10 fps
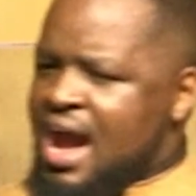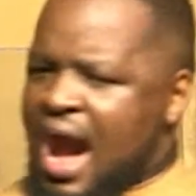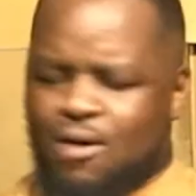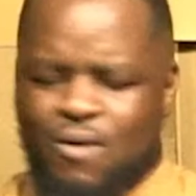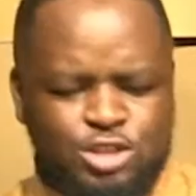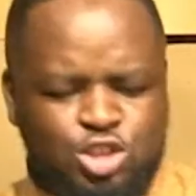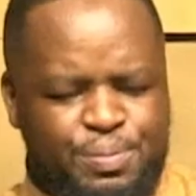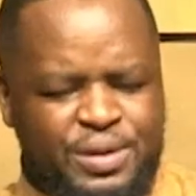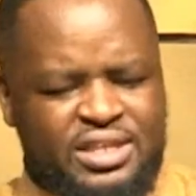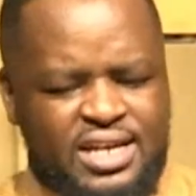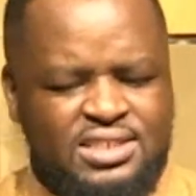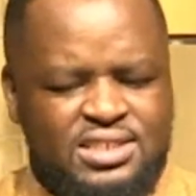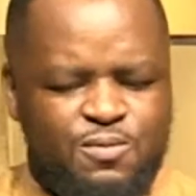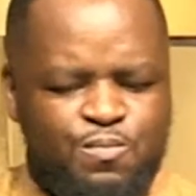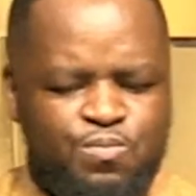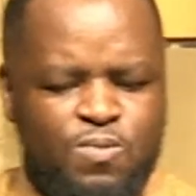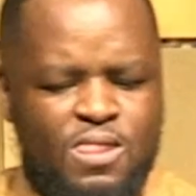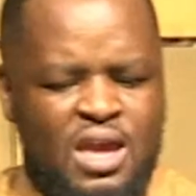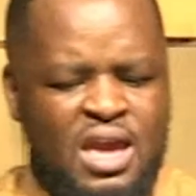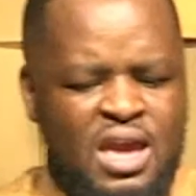I want to be this.
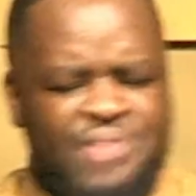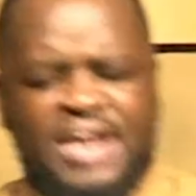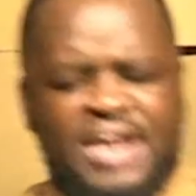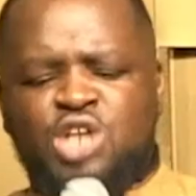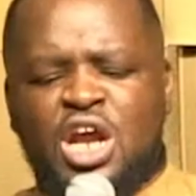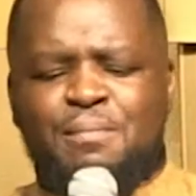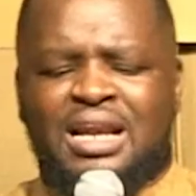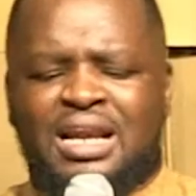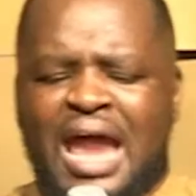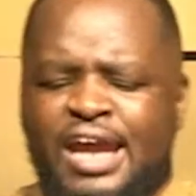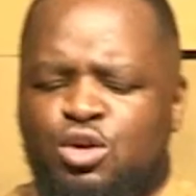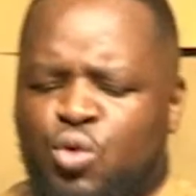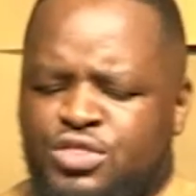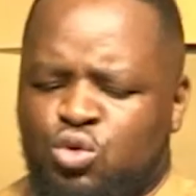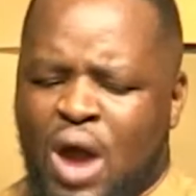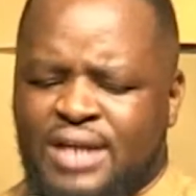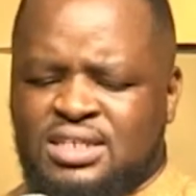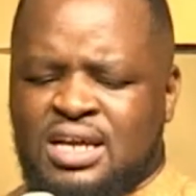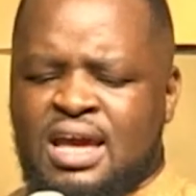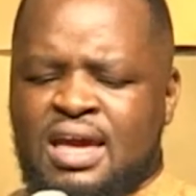They dream in line with what
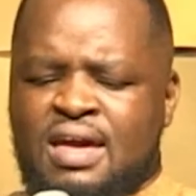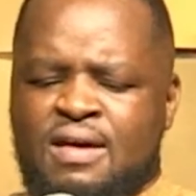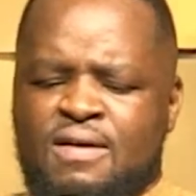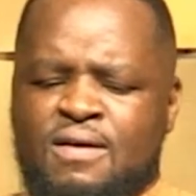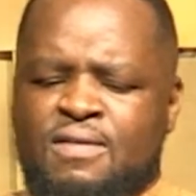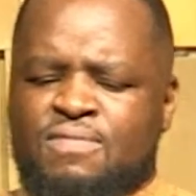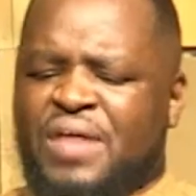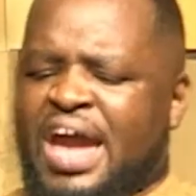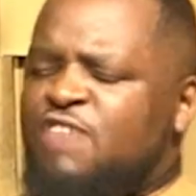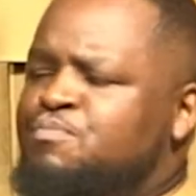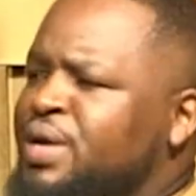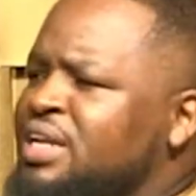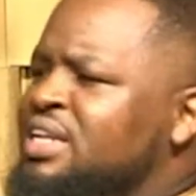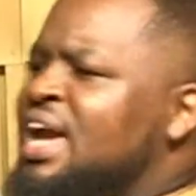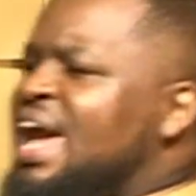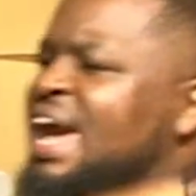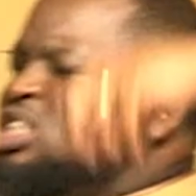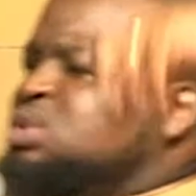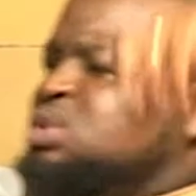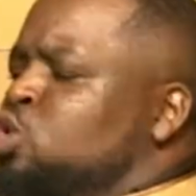they have been
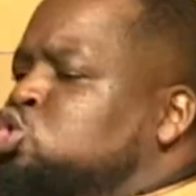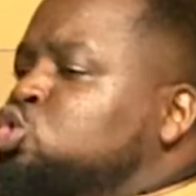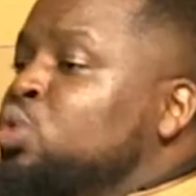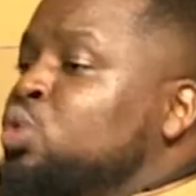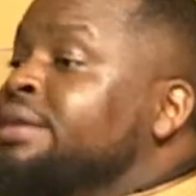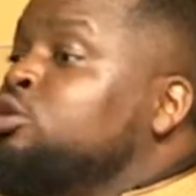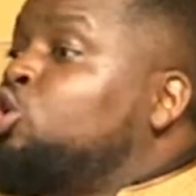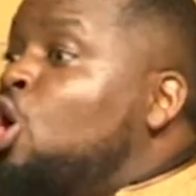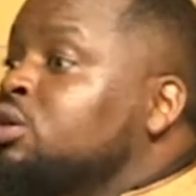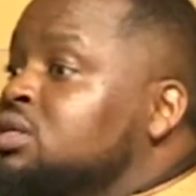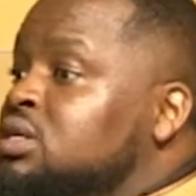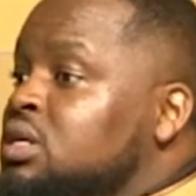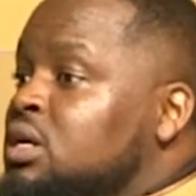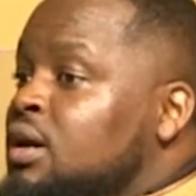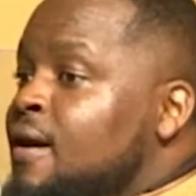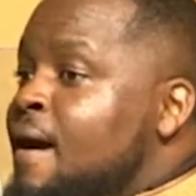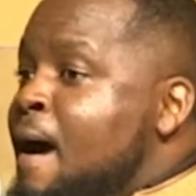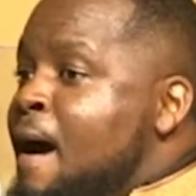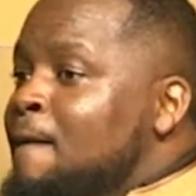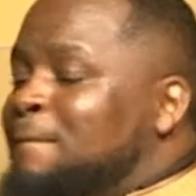exposed to in God.
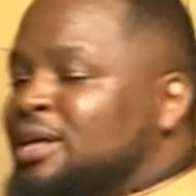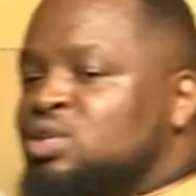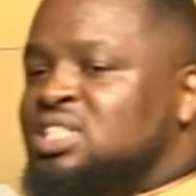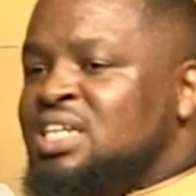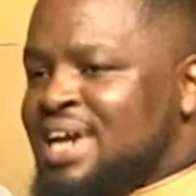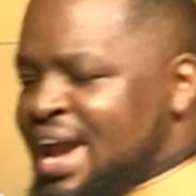But you see,